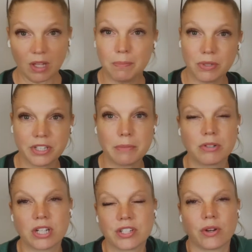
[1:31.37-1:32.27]
boosting
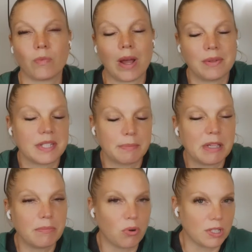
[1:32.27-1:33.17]
progesterone. Why would this be
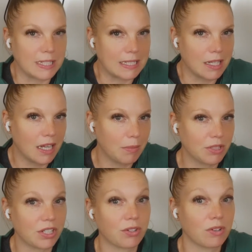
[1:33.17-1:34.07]
important?
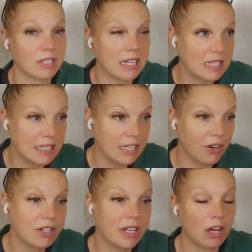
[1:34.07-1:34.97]
Progesterone is
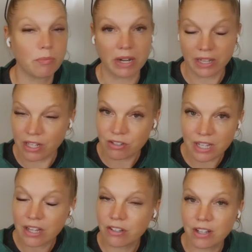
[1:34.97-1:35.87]
necessary to help regulate your
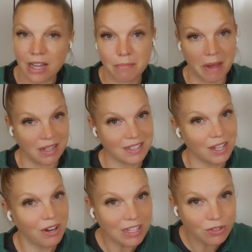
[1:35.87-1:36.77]
cycle and balance
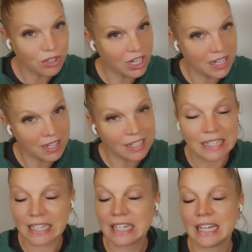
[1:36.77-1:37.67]
out
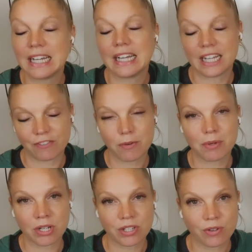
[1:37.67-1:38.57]
estrogen if your
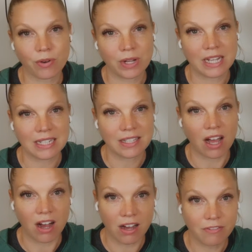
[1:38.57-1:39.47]
progesterone is
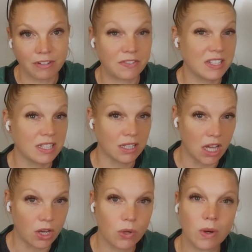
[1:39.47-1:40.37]
off, if it's
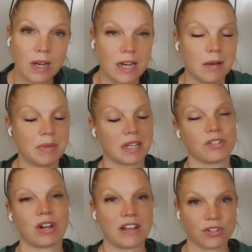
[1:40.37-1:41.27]
low um, because
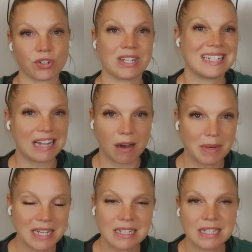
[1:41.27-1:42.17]
you're estrogen
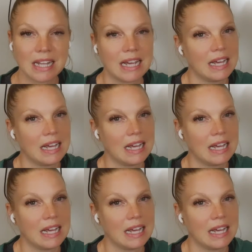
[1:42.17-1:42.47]
dominant,